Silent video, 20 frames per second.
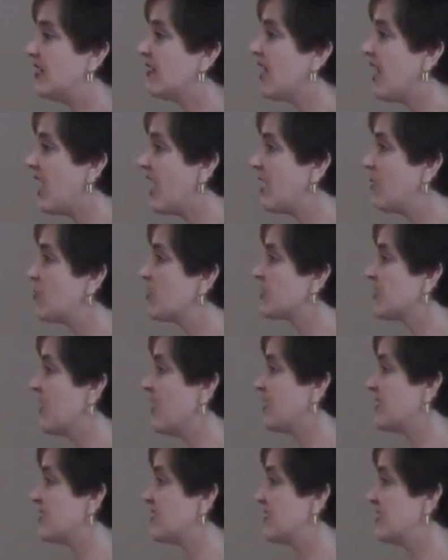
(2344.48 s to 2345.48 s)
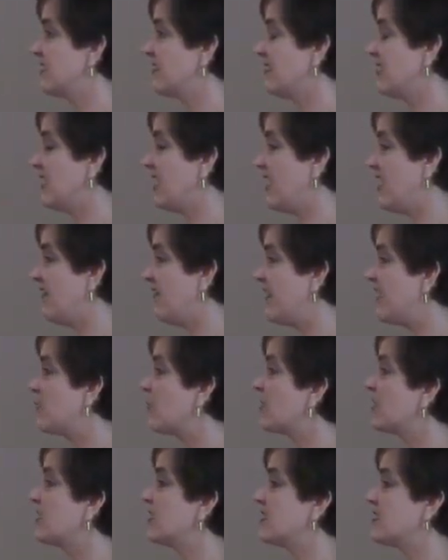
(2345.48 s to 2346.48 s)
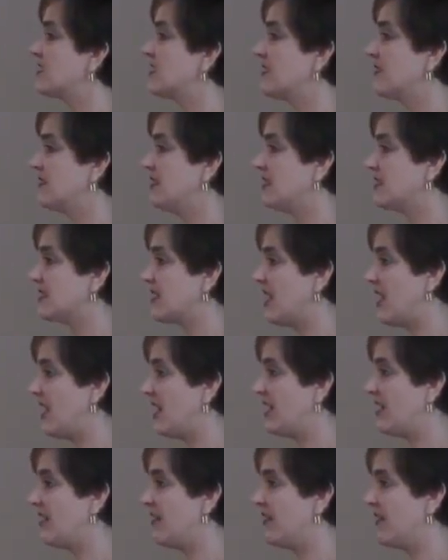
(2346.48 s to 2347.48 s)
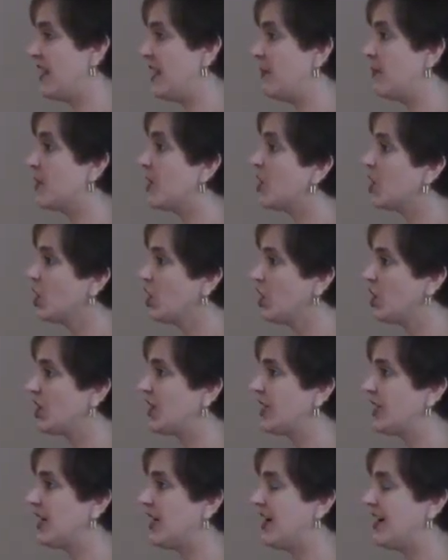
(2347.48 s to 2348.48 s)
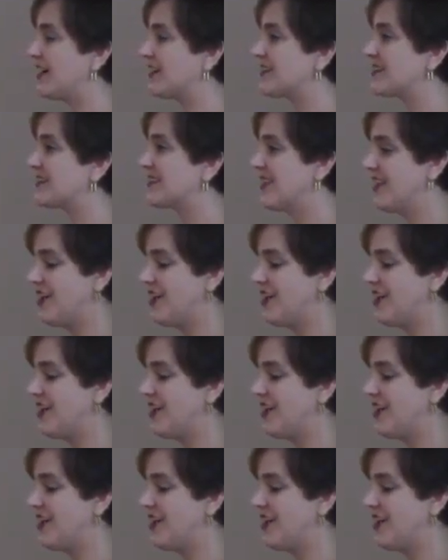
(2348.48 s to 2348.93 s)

Their eye was on Assyria, and they wanted Assyria's eye on them. Look at us.